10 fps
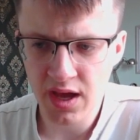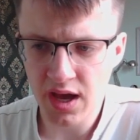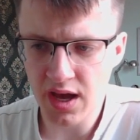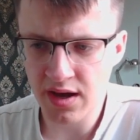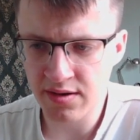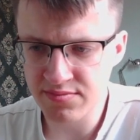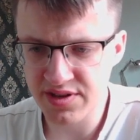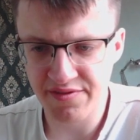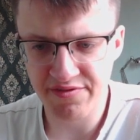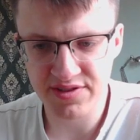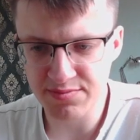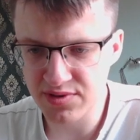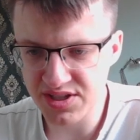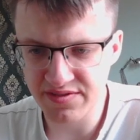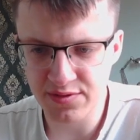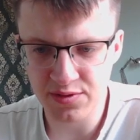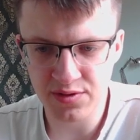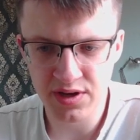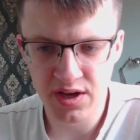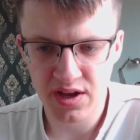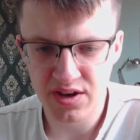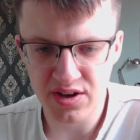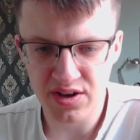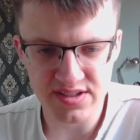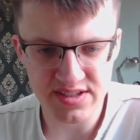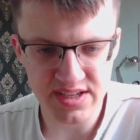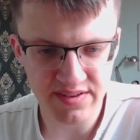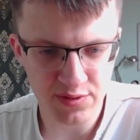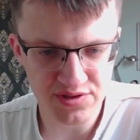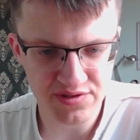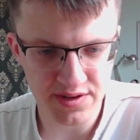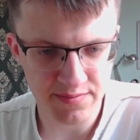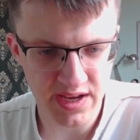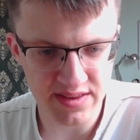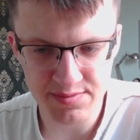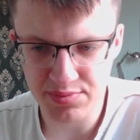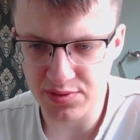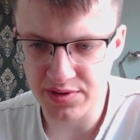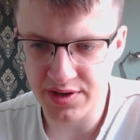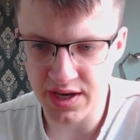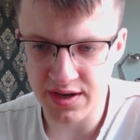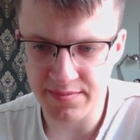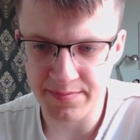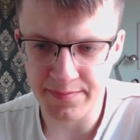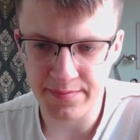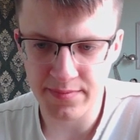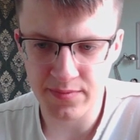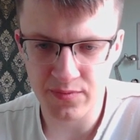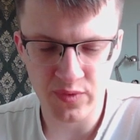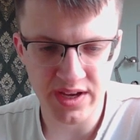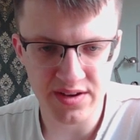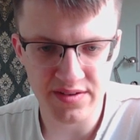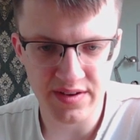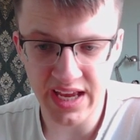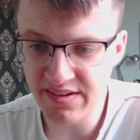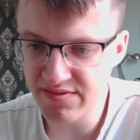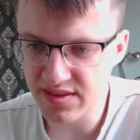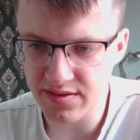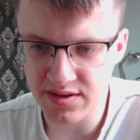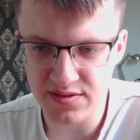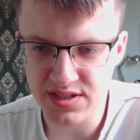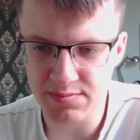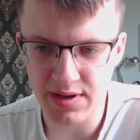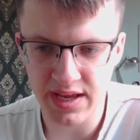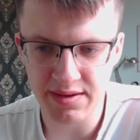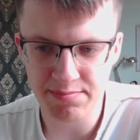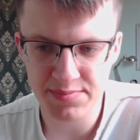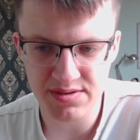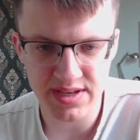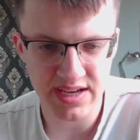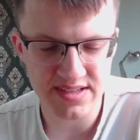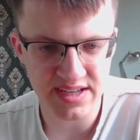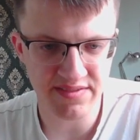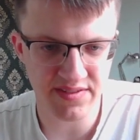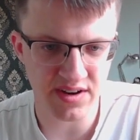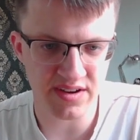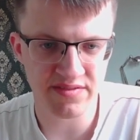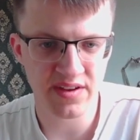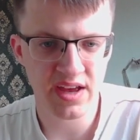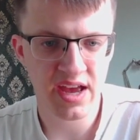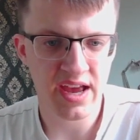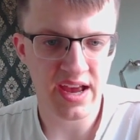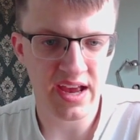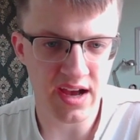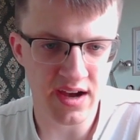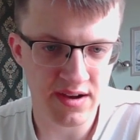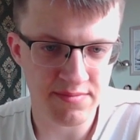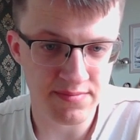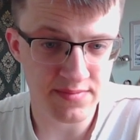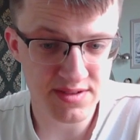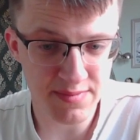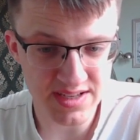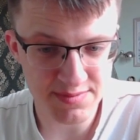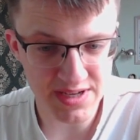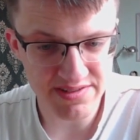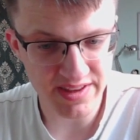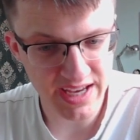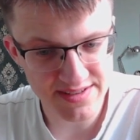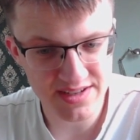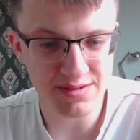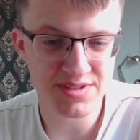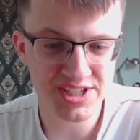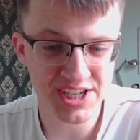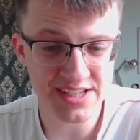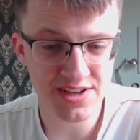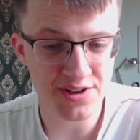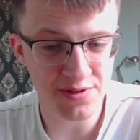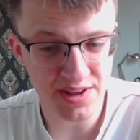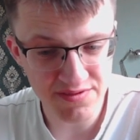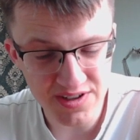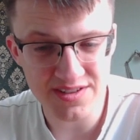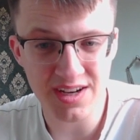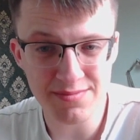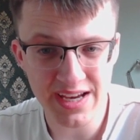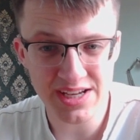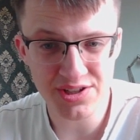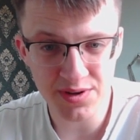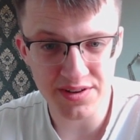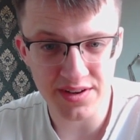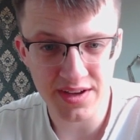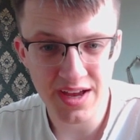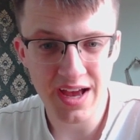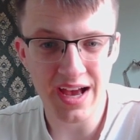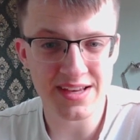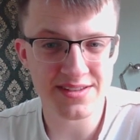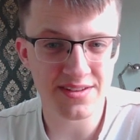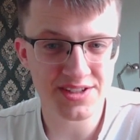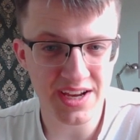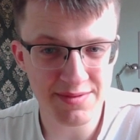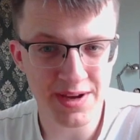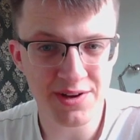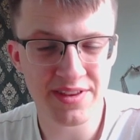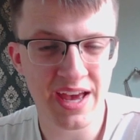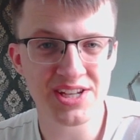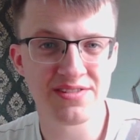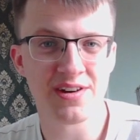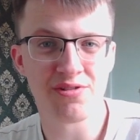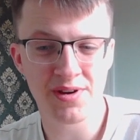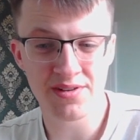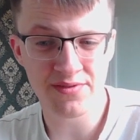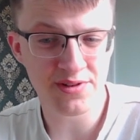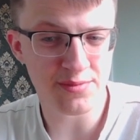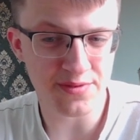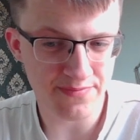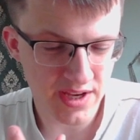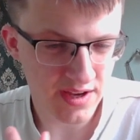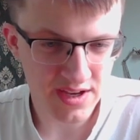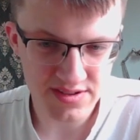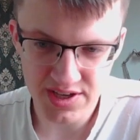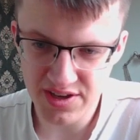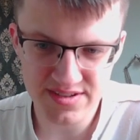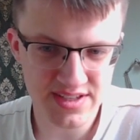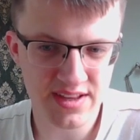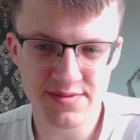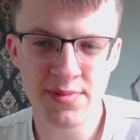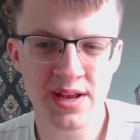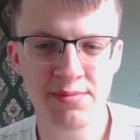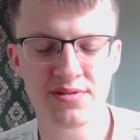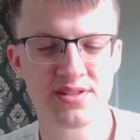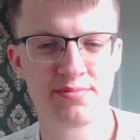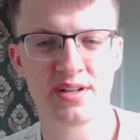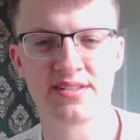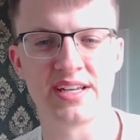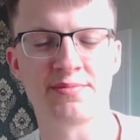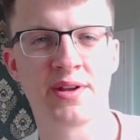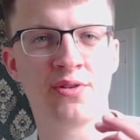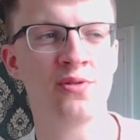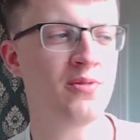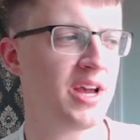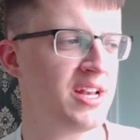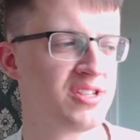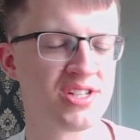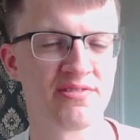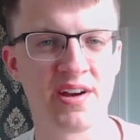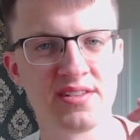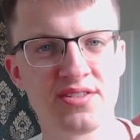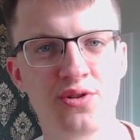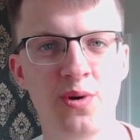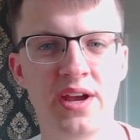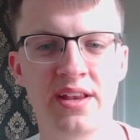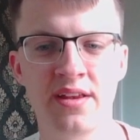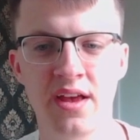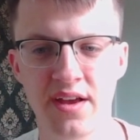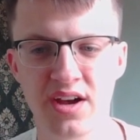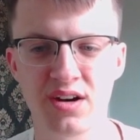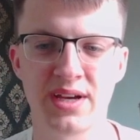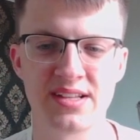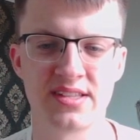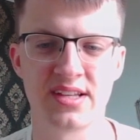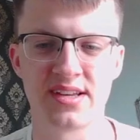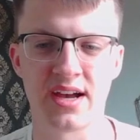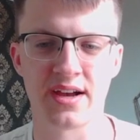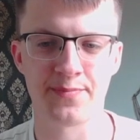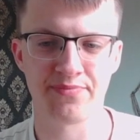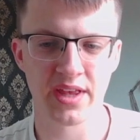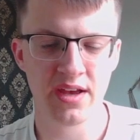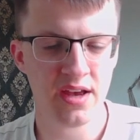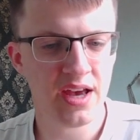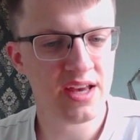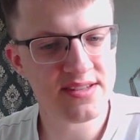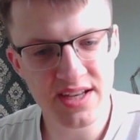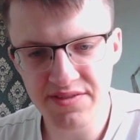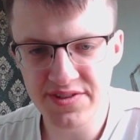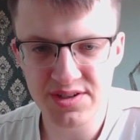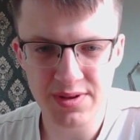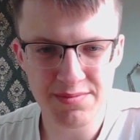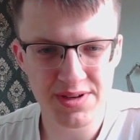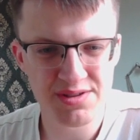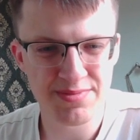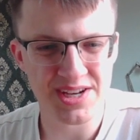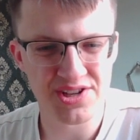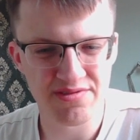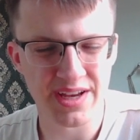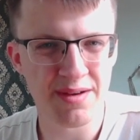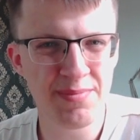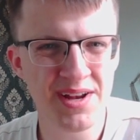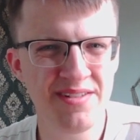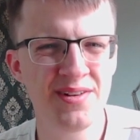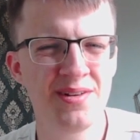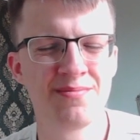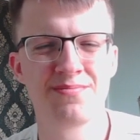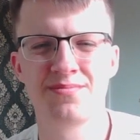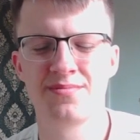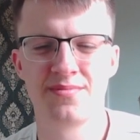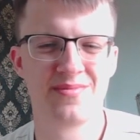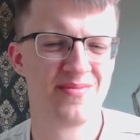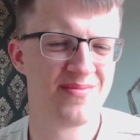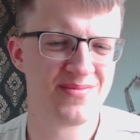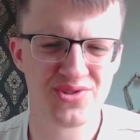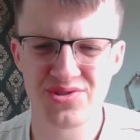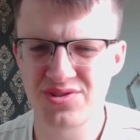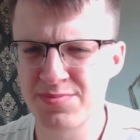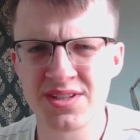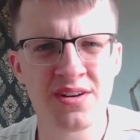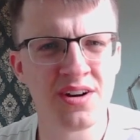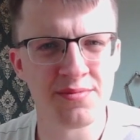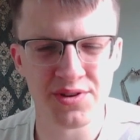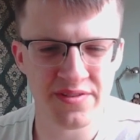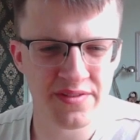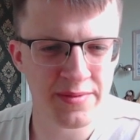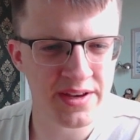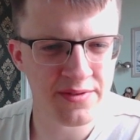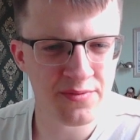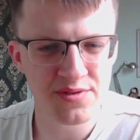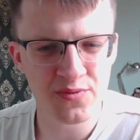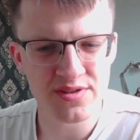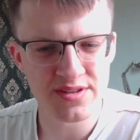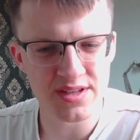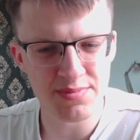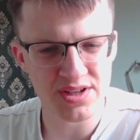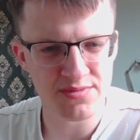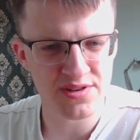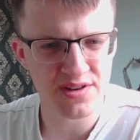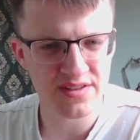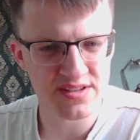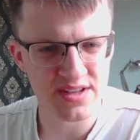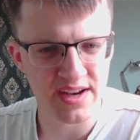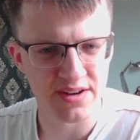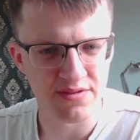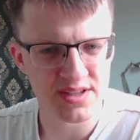So for example, knight g4, knight d4, trying to hit this pawn. We can even contemplate bishop takes d5 to make space for the king to come to g2 and the rook to come to h1, as checkmate on the h file will be unavoidable. So you can see there's many possibilities, but it all hinges around this queen coming into the attack. Instead, Fischer played bishop h3, a bit of a bizarre move. I mean, what's this bishop doing on this diagonal?